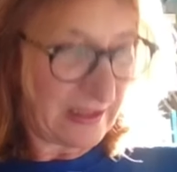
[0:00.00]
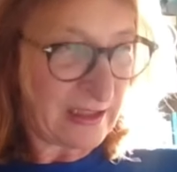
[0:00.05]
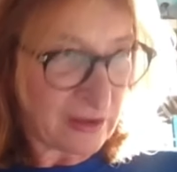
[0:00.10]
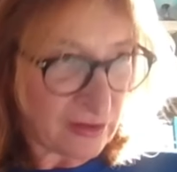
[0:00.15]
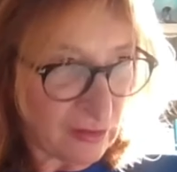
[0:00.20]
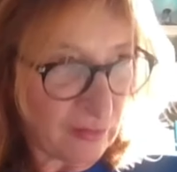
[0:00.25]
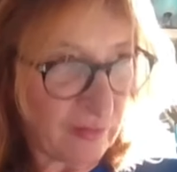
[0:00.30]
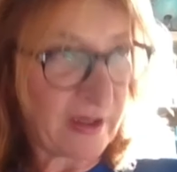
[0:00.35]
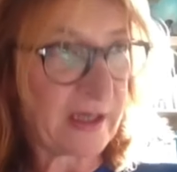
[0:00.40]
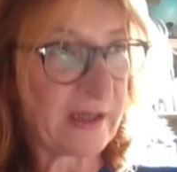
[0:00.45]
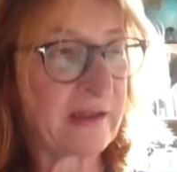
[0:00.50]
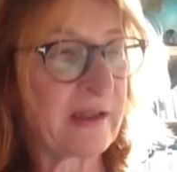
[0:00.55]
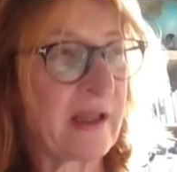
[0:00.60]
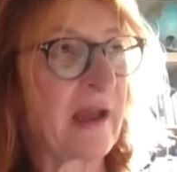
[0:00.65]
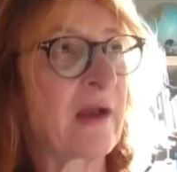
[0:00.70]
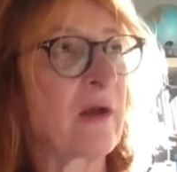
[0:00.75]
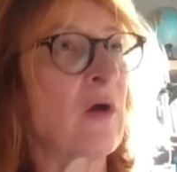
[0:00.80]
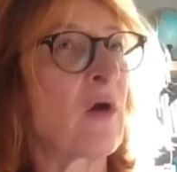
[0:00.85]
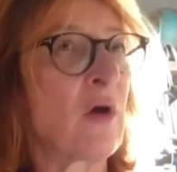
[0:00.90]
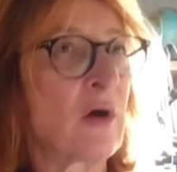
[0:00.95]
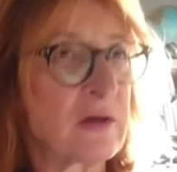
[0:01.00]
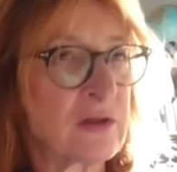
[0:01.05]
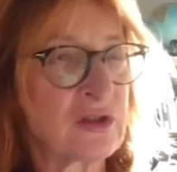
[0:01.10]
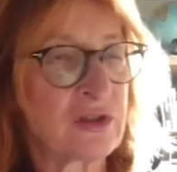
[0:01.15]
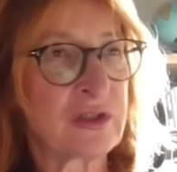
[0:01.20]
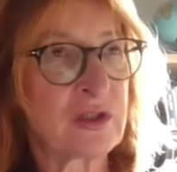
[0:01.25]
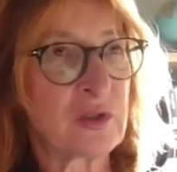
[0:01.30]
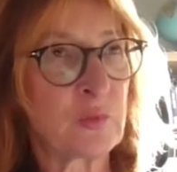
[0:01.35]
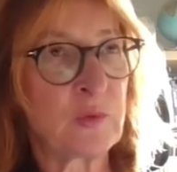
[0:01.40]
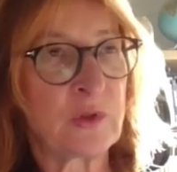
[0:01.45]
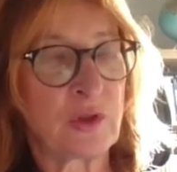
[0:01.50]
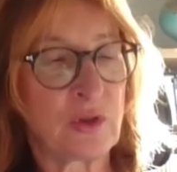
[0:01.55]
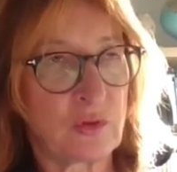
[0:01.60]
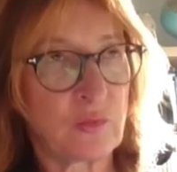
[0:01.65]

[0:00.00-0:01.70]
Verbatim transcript: History and the Unconscious,